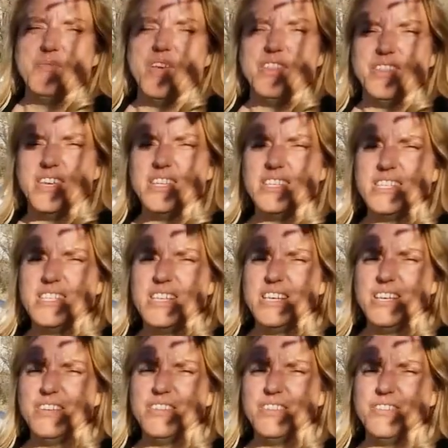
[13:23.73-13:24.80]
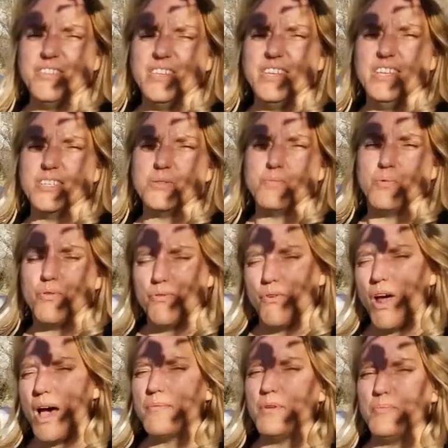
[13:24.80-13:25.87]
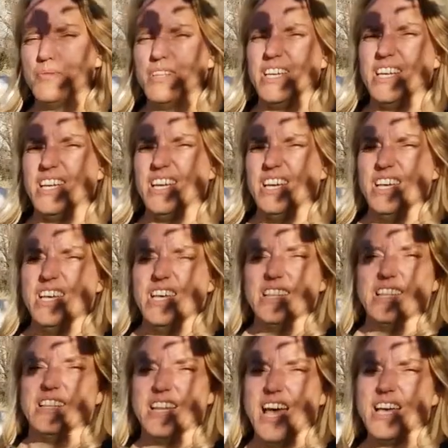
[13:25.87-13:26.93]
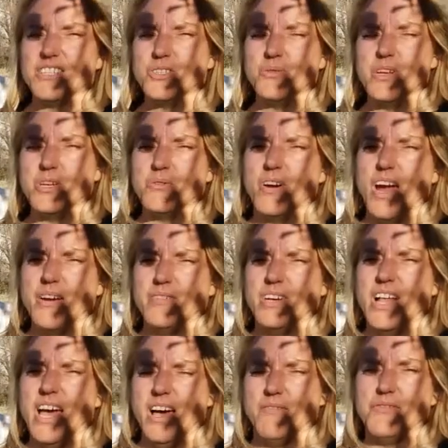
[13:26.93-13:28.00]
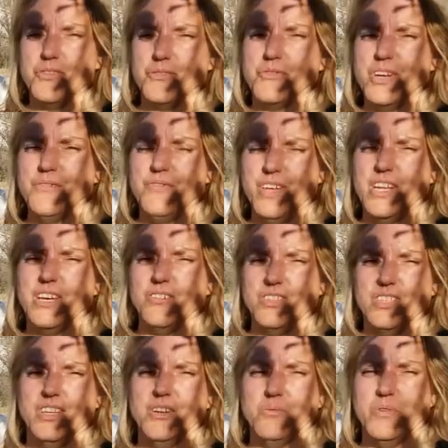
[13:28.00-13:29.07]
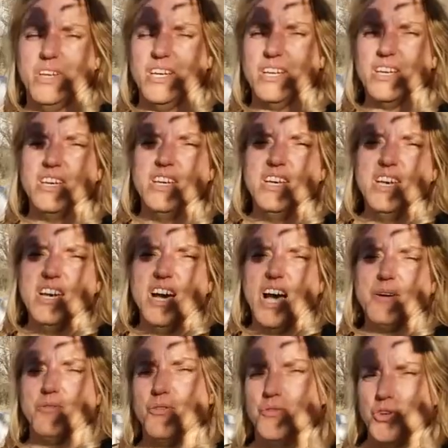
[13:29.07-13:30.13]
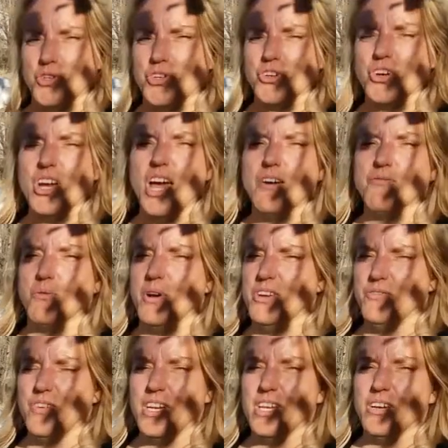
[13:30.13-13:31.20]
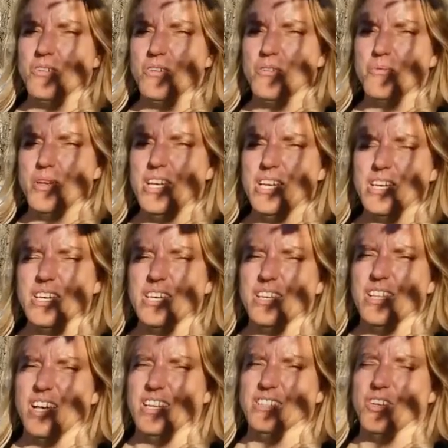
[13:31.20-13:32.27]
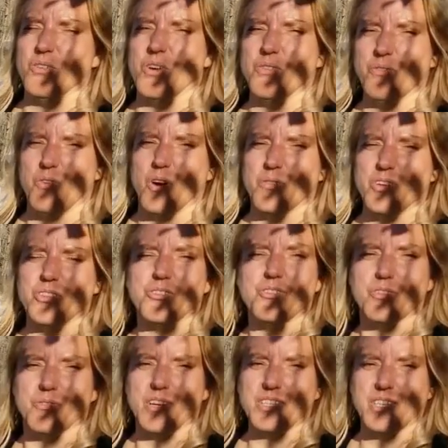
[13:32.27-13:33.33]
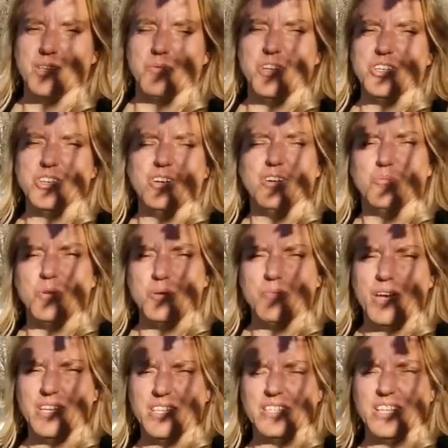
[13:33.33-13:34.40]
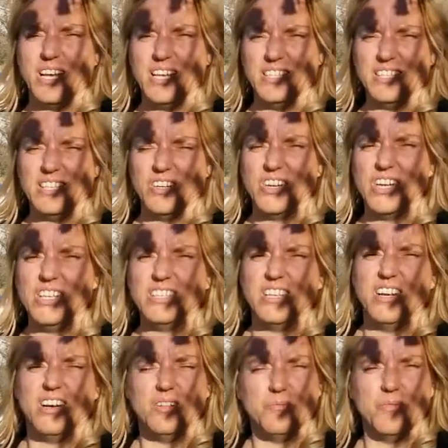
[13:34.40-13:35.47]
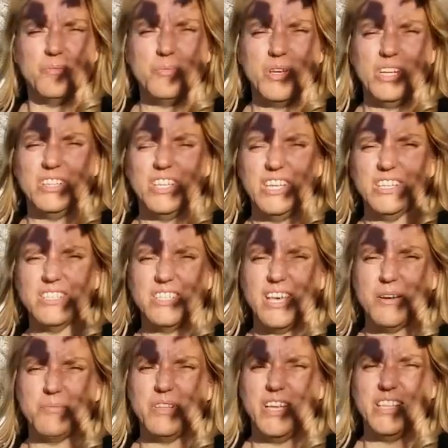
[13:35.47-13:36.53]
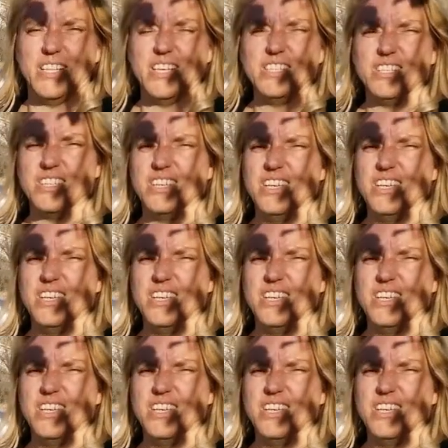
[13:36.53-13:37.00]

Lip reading: This is probably the last week where I will have 3 videos in a week. I will for sure have 1 video a week going forward through the rest of the winter. It'll be my design series, and I'll put a link to that playlist.